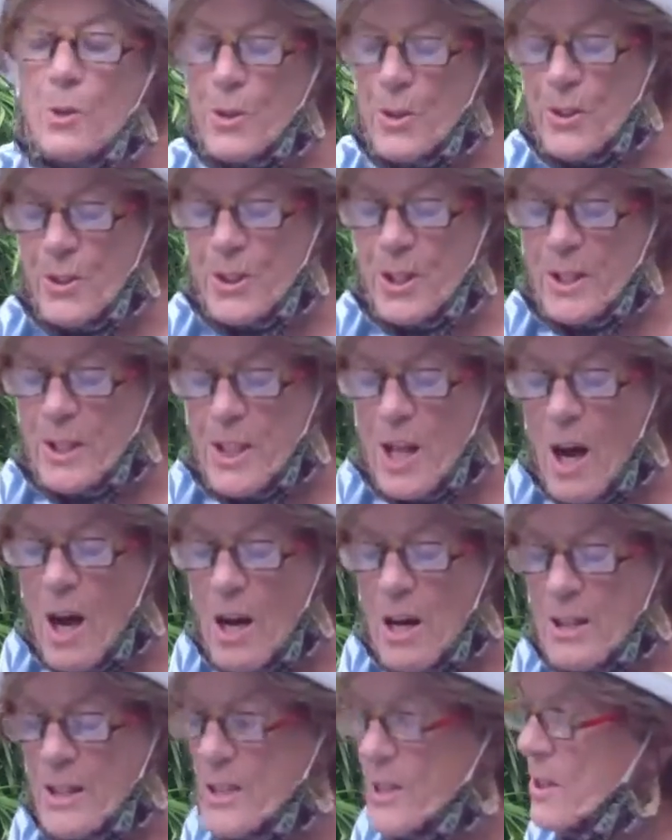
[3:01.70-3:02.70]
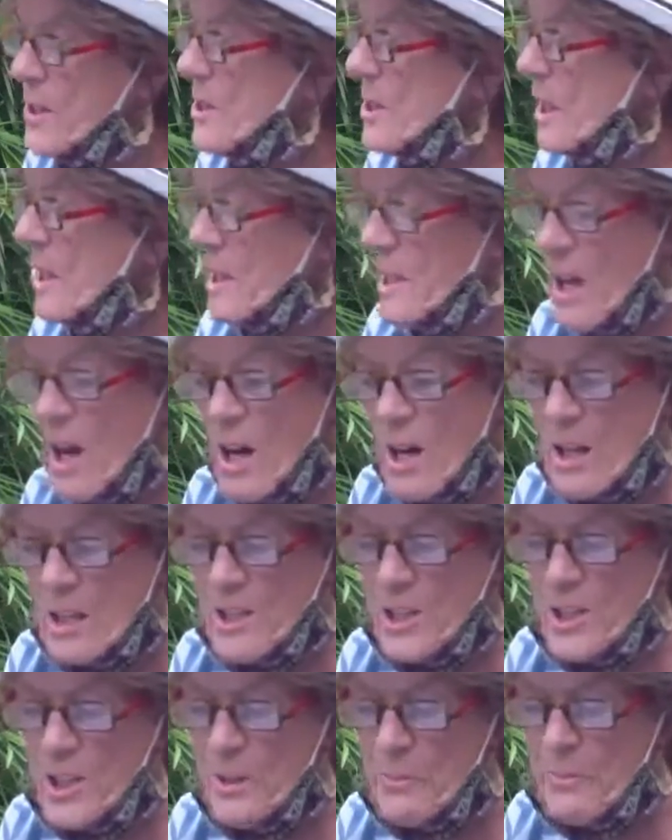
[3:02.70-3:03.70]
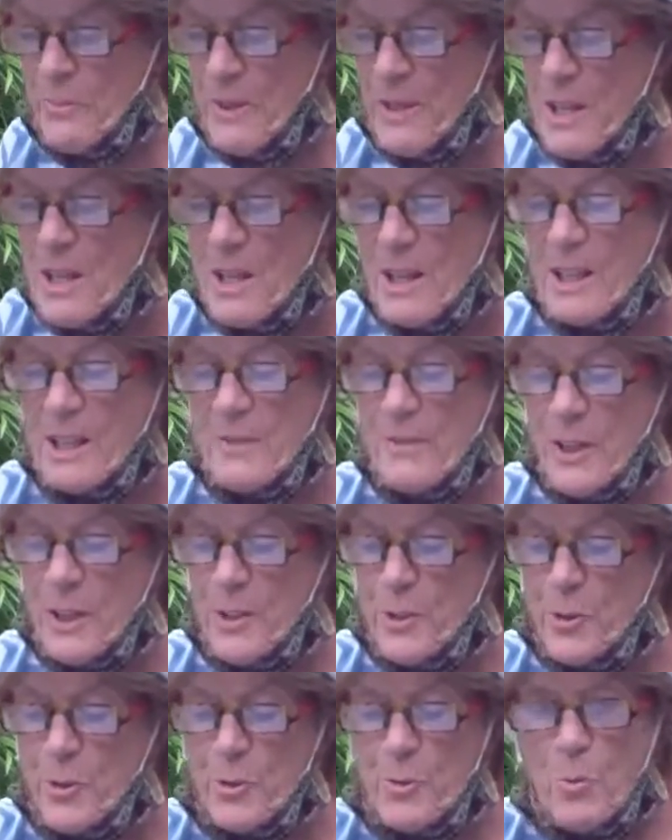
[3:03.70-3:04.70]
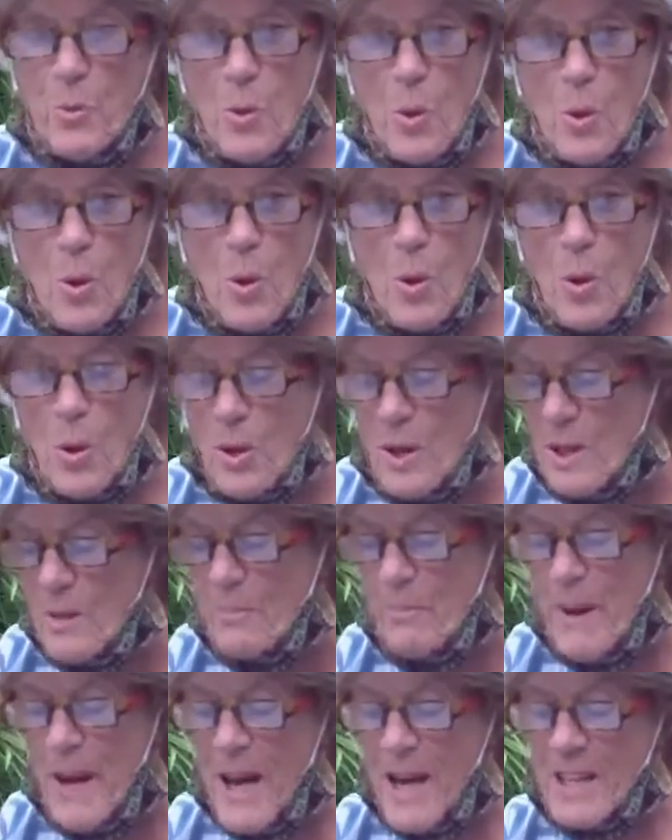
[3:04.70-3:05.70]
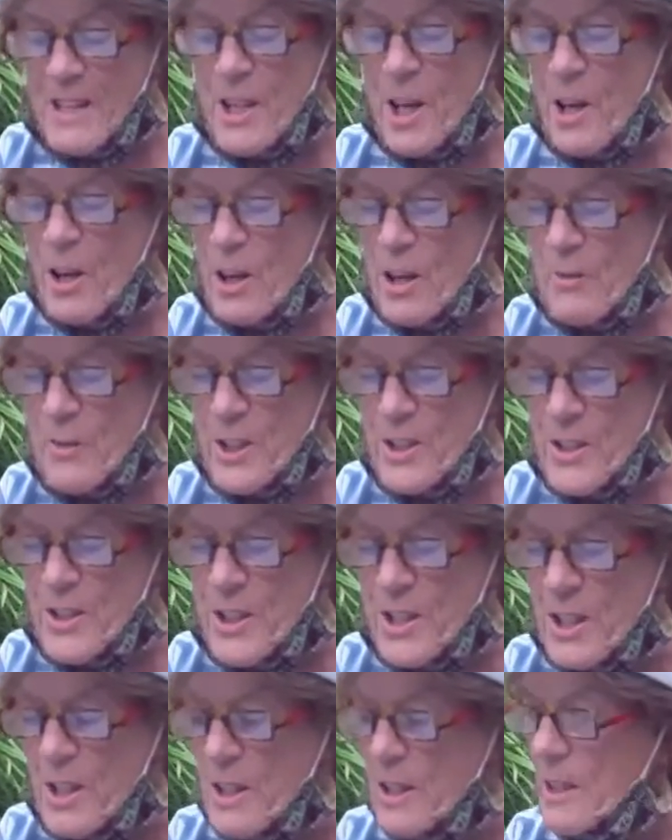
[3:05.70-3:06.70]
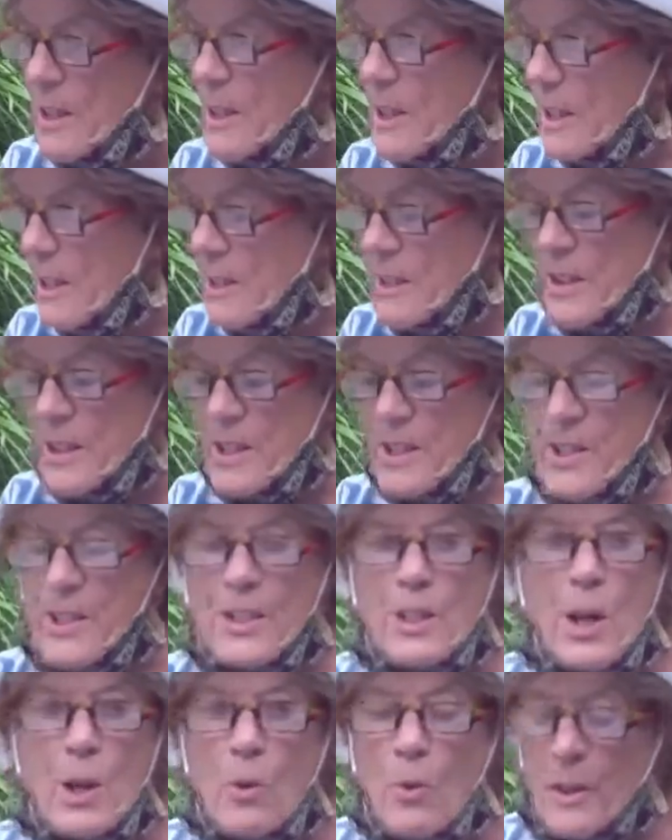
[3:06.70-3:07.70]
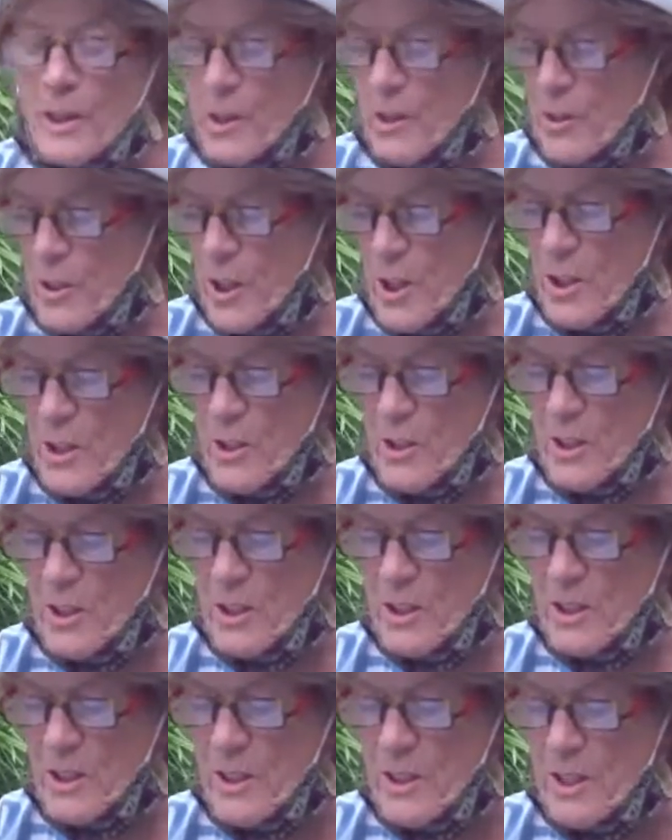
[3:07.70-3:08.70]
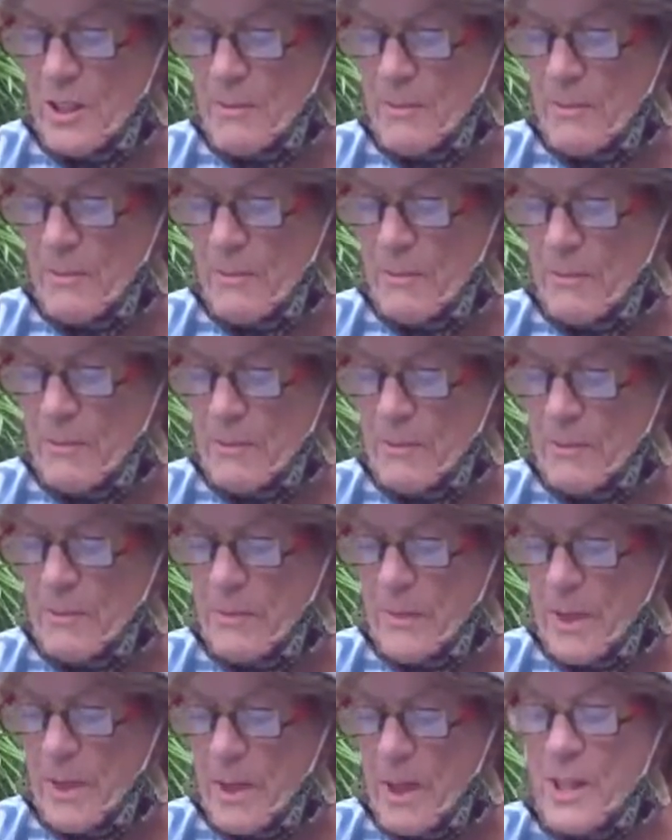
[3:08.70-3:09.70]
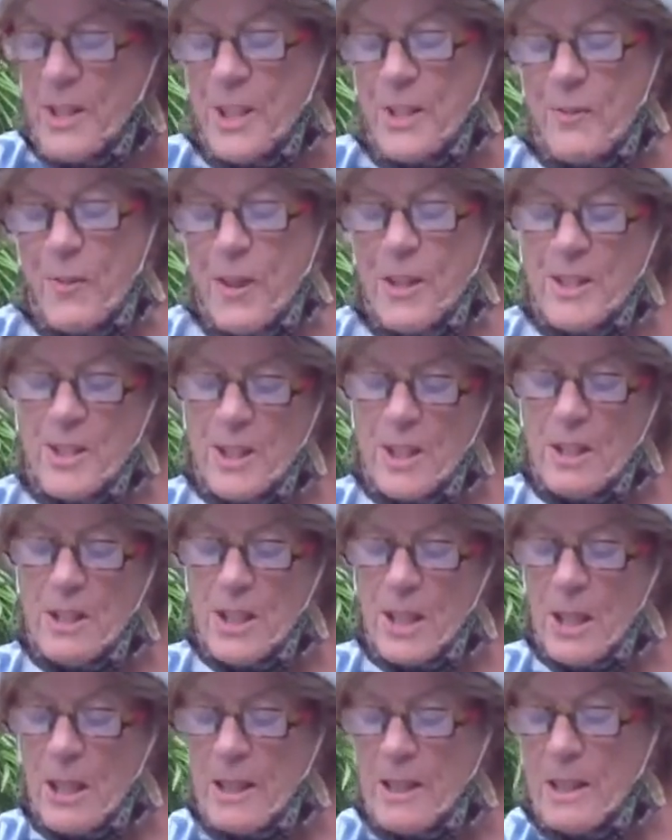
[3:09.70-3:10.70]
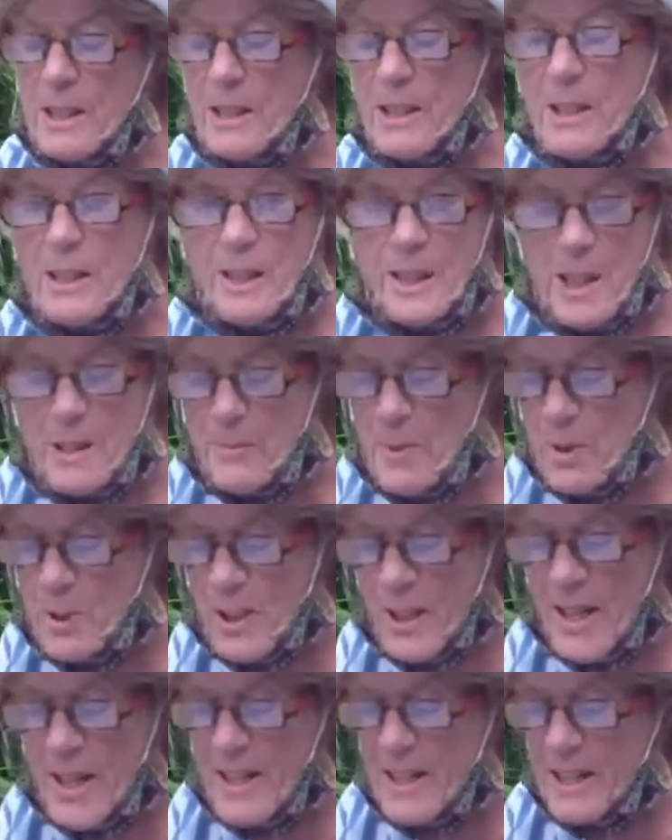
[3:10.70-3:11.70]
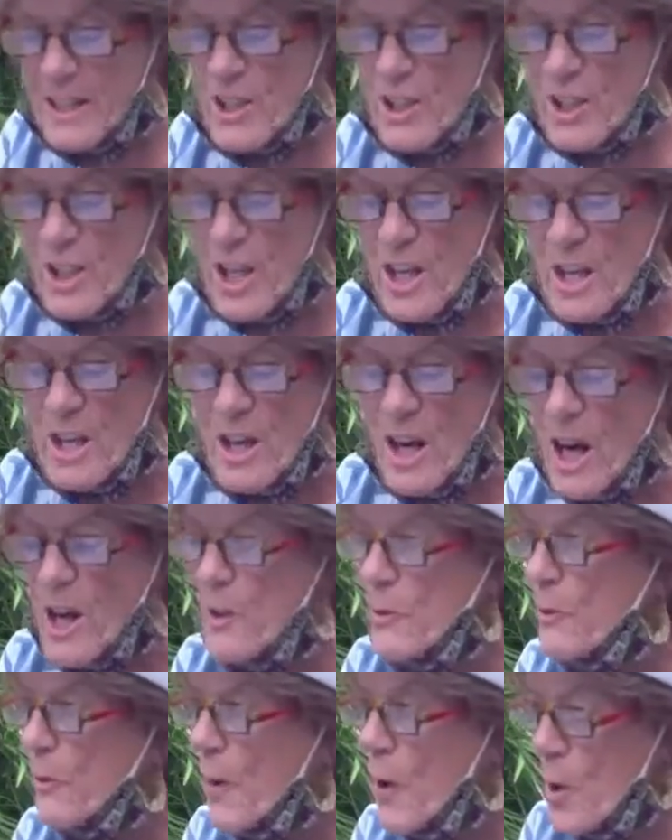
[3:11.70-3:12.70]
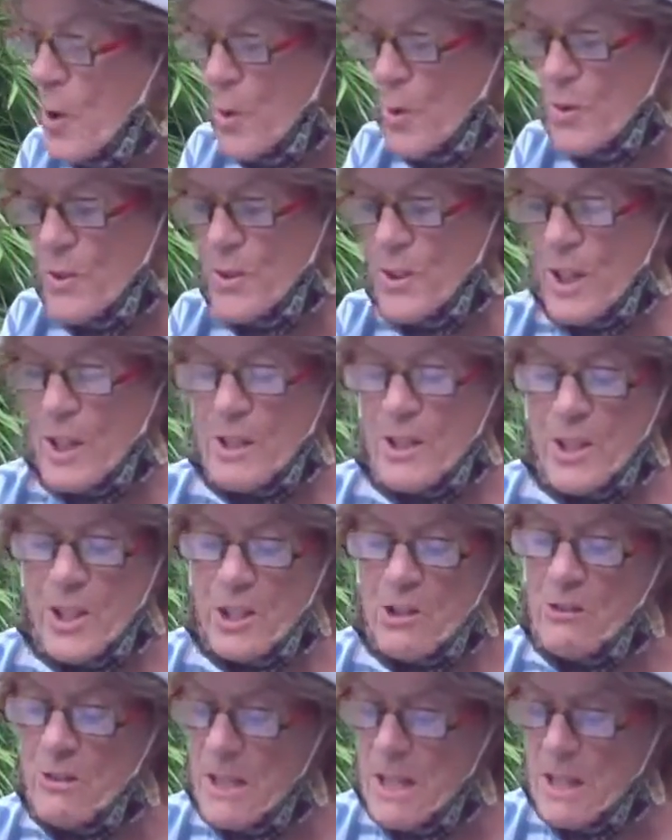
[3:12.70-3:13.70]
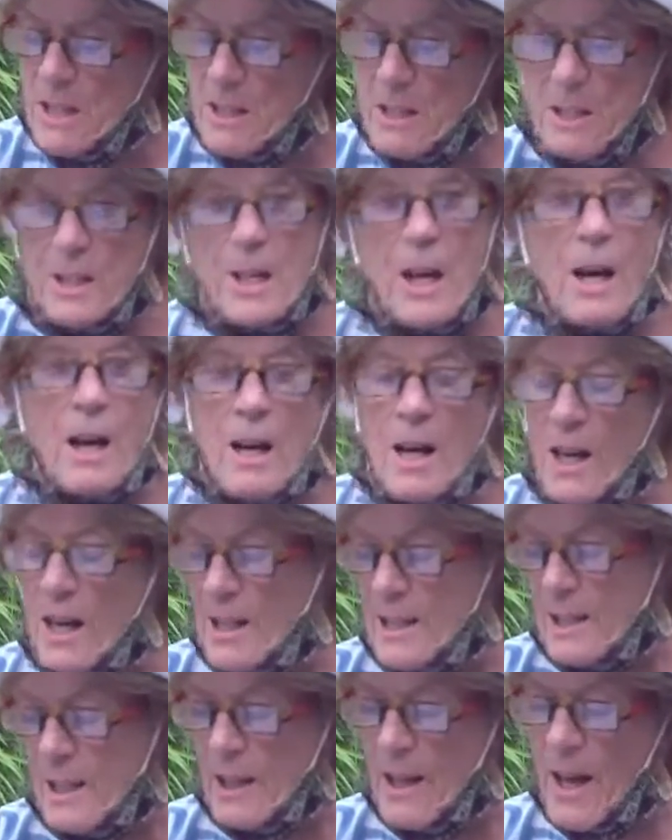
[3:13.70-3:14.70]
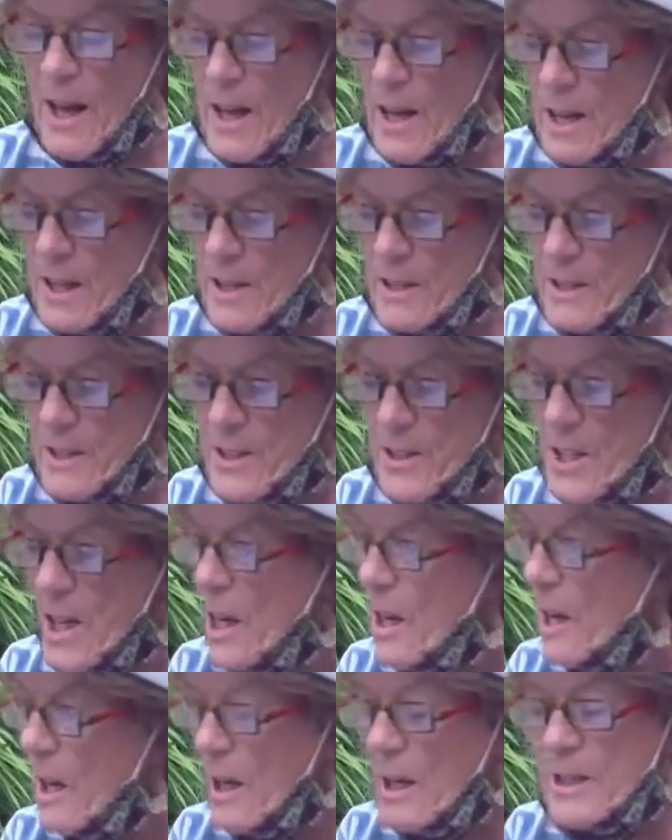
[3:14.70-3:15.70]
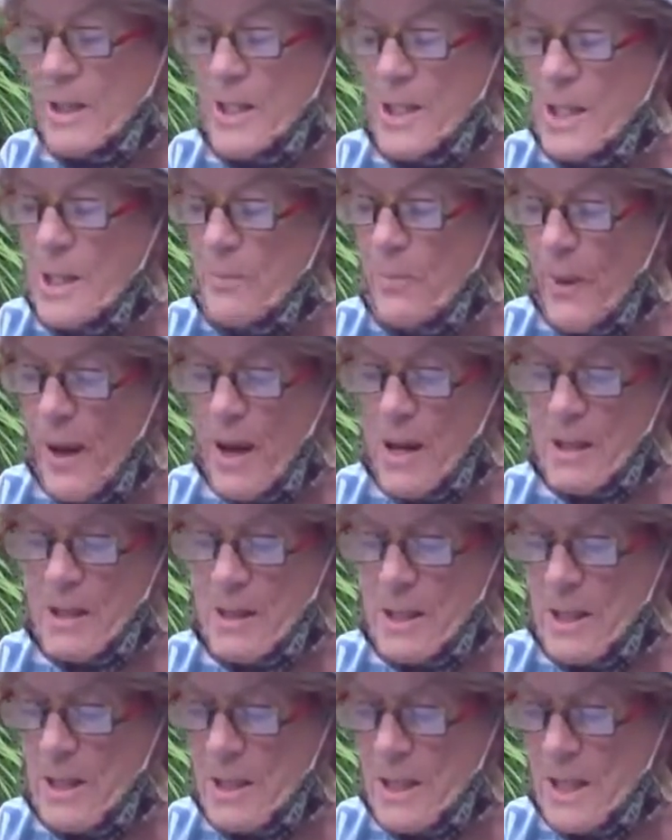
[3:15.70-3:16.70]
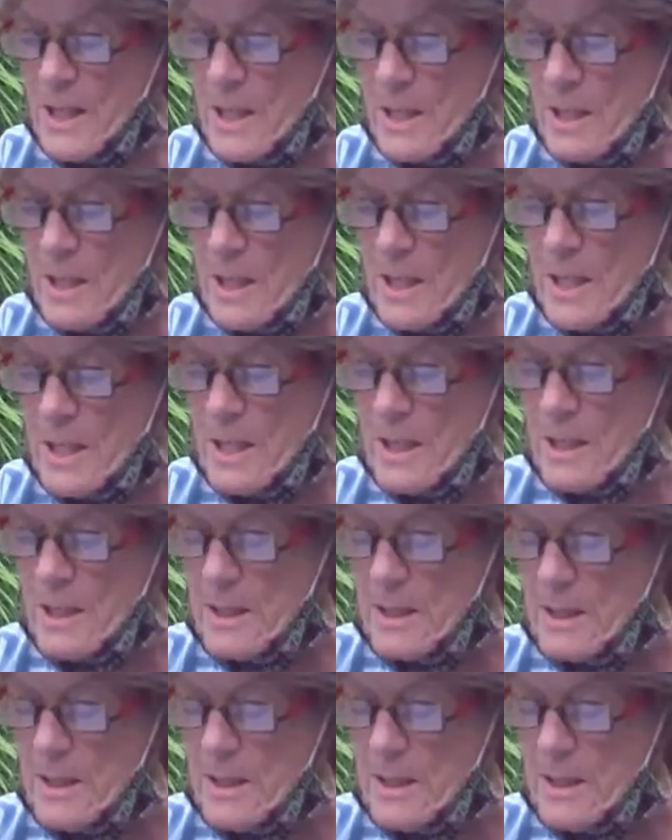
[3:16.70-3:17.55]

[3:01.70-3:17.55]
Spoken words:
used to tasks and hardship, living through war, bad harvest, illness no one could cure. As if they see us clearly in our modern age, our phones and screens, our idle hands, our deep anxieties.